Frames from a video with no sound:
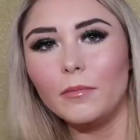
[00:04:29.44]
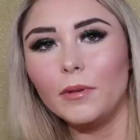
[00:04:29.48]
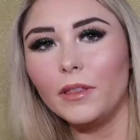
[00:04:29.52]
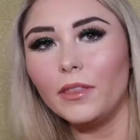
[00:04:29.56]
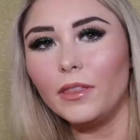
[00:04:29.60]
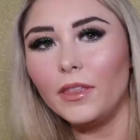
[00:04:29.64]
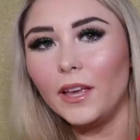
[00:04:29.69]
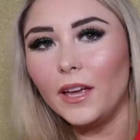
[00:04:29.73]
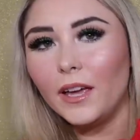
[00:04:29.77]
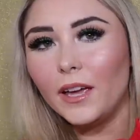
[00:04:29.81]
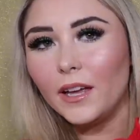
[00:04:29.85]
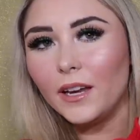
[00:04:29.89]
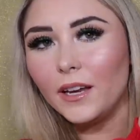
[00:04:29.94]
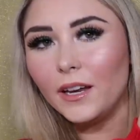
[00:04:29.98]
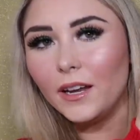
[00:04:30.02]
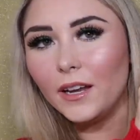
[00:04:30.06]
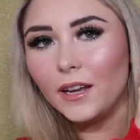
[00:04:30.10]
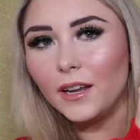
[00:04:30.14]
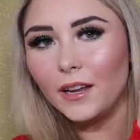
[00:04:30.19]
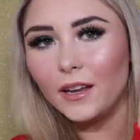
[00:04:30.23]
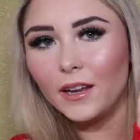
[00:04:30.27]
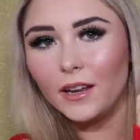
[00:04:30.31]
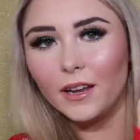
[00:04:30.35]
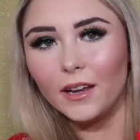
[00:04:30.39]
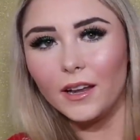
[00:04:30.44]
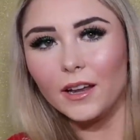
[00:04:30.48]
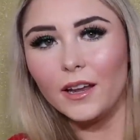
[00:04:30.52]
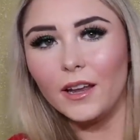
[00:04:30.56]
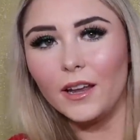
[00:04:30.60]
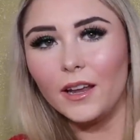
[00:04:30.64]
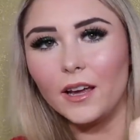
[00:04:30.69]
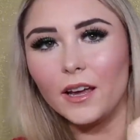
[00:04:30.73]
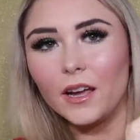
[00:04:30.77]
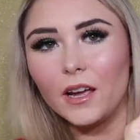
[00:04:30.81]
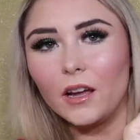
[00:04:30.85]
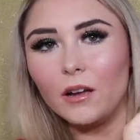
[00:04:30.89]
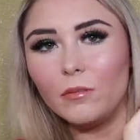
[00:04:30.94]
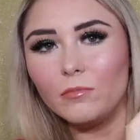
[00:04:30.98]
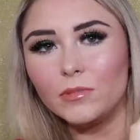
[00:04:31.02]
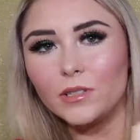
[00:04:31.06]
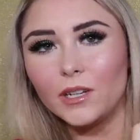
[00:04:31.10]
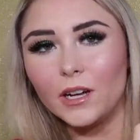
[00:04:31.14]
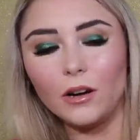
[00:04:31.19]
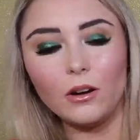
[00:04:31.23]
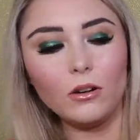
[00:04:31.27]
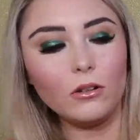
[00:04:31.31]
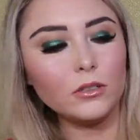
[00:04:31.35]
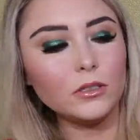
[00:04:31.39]
But then it
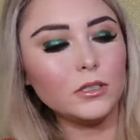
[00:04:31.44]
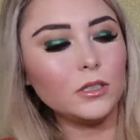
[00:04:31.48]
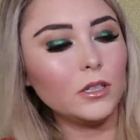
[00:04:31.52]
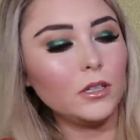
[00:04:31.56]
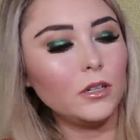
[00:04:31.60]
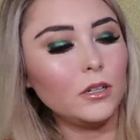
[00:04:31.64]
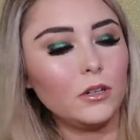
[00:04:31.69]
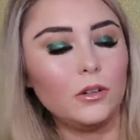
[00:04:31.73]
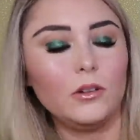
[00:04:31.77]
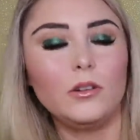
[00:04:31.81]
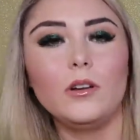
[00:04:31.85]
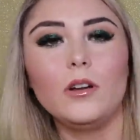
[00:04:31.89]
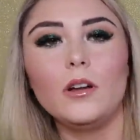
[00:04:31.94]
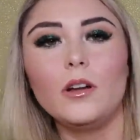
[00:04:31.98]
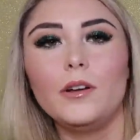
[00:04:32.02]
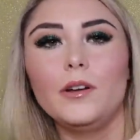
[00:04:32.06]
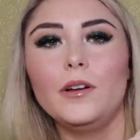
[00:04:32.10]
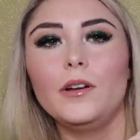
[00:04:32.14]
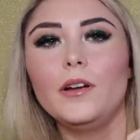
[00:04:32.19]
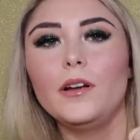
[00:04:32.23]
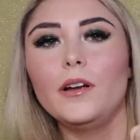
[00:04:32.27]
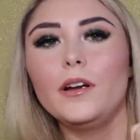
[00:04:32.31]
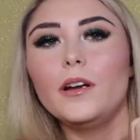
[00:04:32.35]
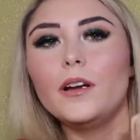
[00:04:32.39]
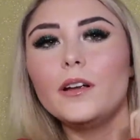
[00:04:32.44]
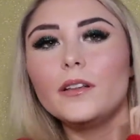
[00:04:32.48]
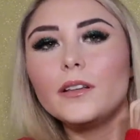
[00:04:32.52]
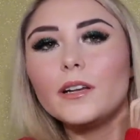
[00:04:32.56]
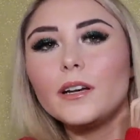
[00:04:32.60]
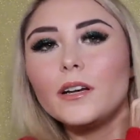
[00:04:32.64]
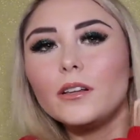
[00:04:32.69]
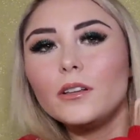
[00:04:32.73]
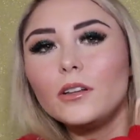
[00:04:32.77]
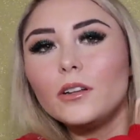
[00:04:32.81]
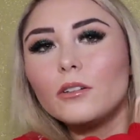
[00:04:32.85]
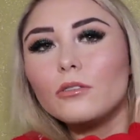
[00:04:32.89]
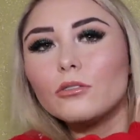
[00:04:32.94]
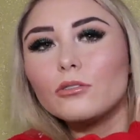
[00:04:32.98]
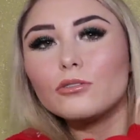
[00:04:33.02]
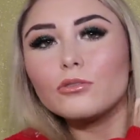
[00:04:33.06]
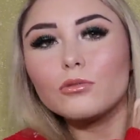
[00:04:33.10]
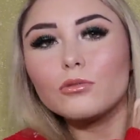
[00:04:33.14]
comes out in like a little